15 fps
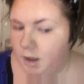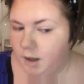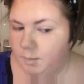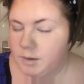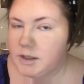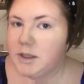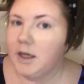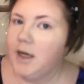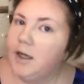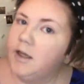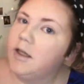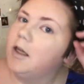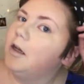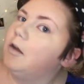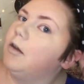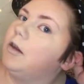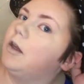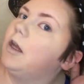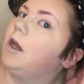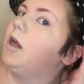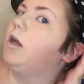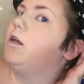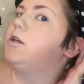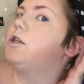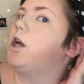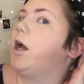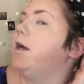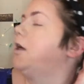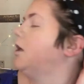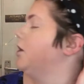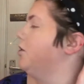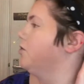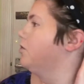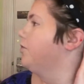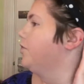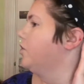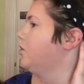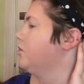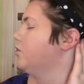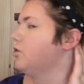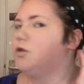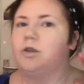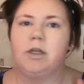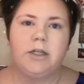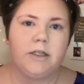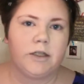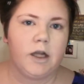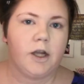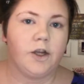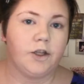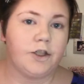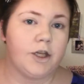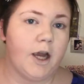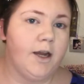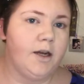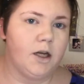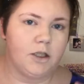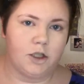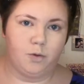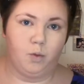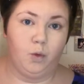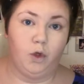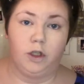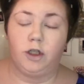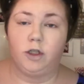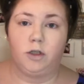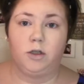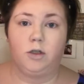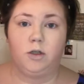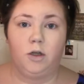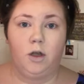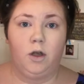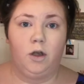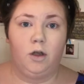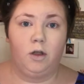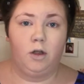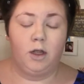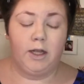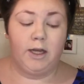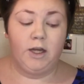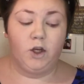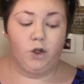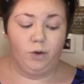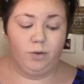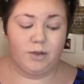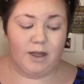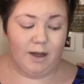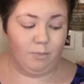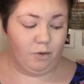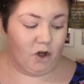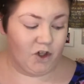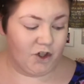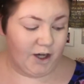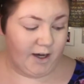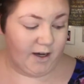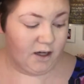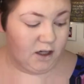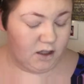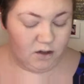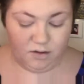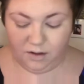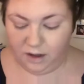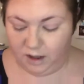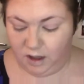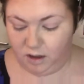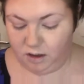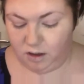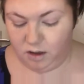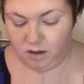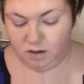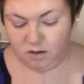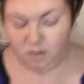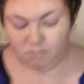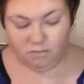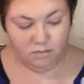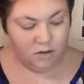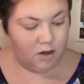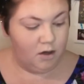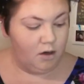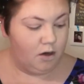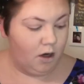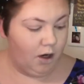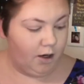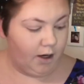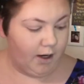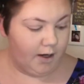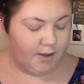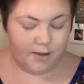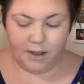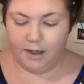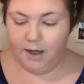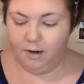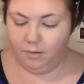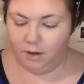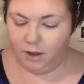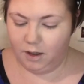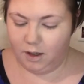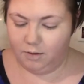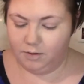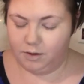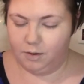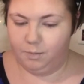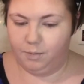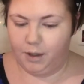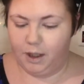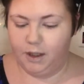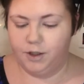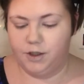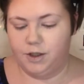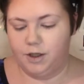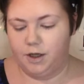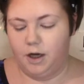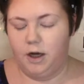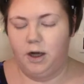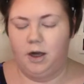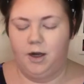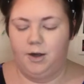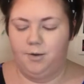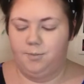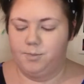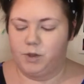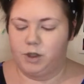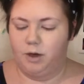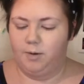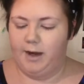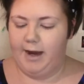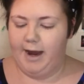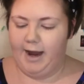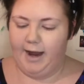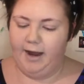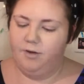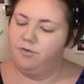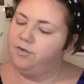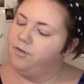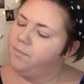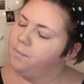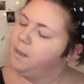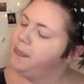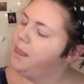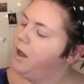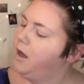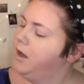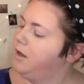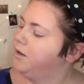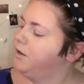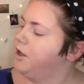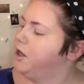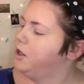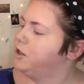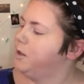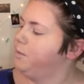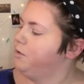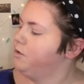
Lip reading: I would say that the shade I used for contour is a good shade. I just wouldn't use that brush again, I don't think. Okay, so now I'm going to go on to blush. So I have the